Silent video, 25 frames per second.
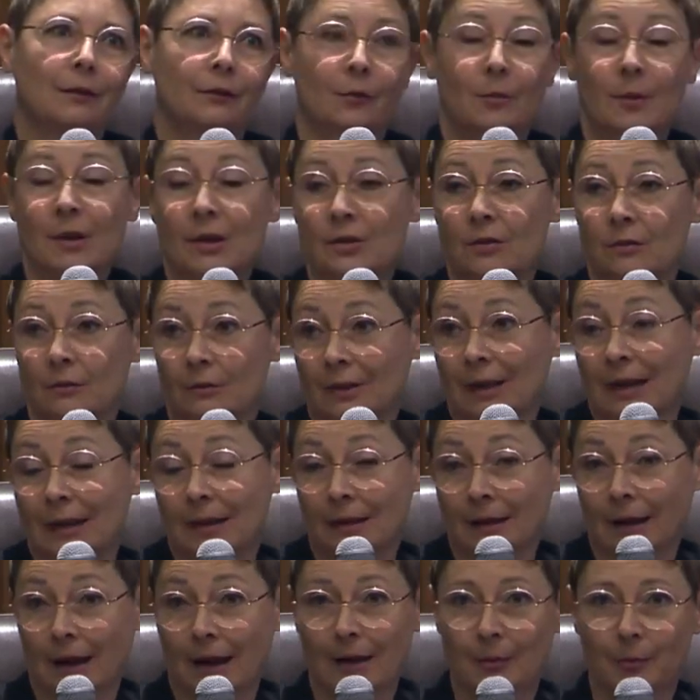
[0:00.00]
information or
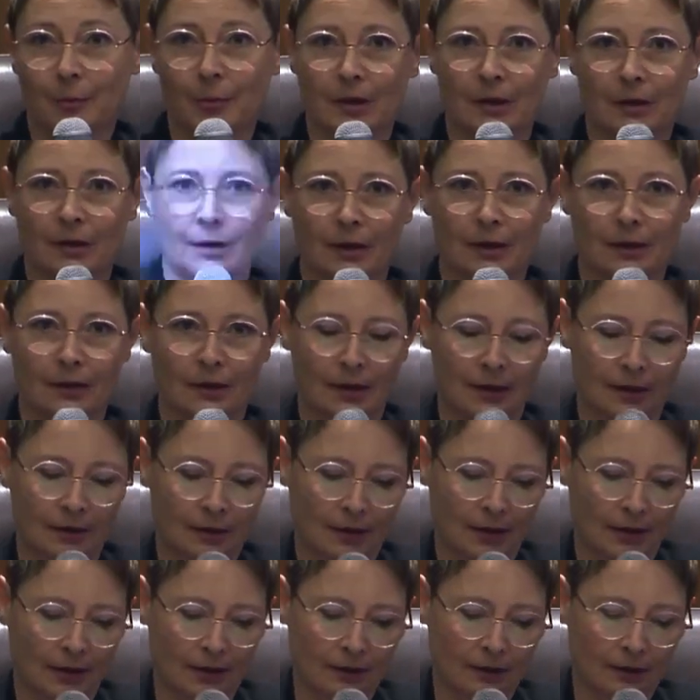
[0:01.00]
data gap
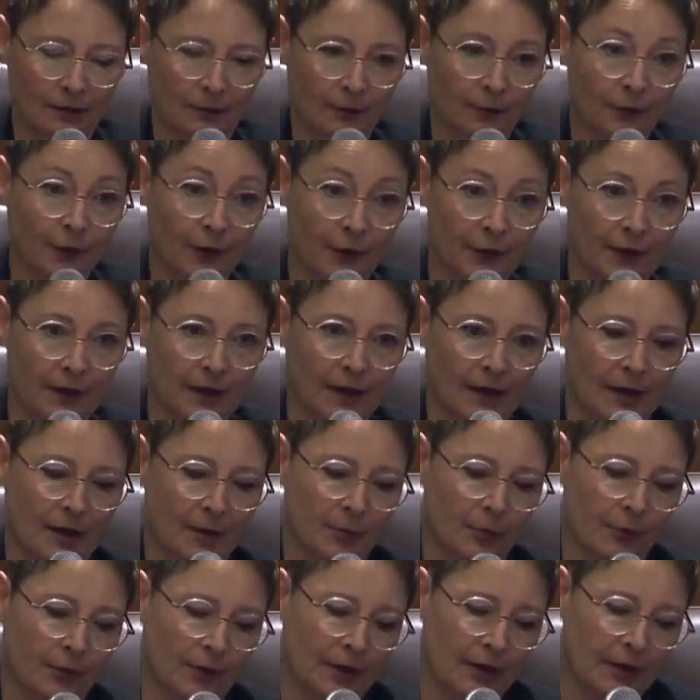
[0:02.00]
and funding
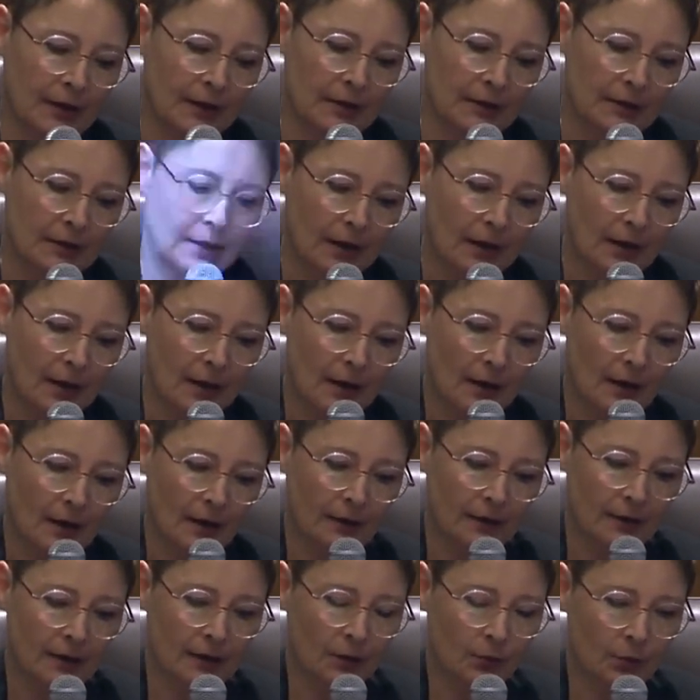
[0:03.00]
gap, right?
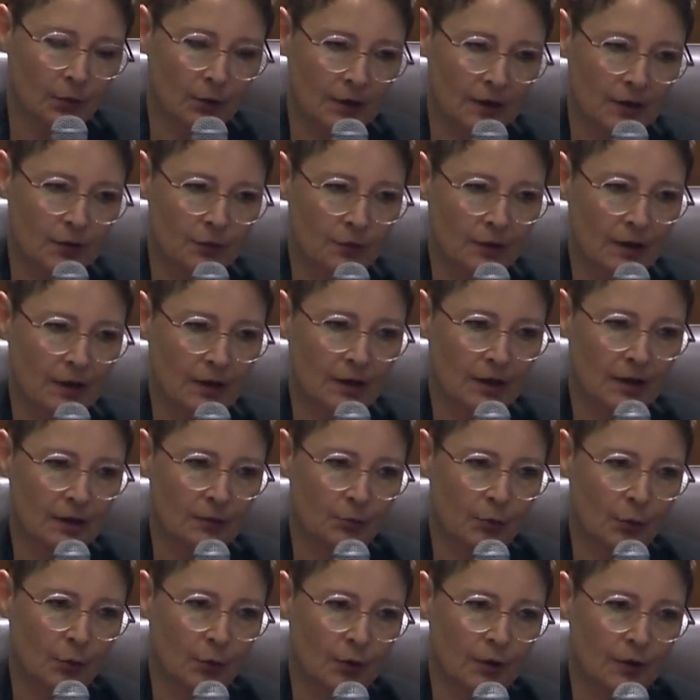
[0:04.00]
I think what is really
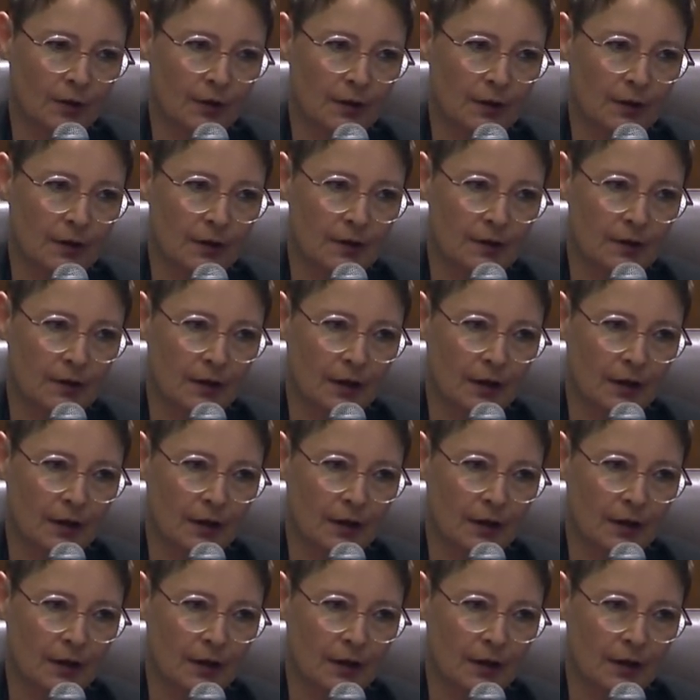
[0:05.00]
important is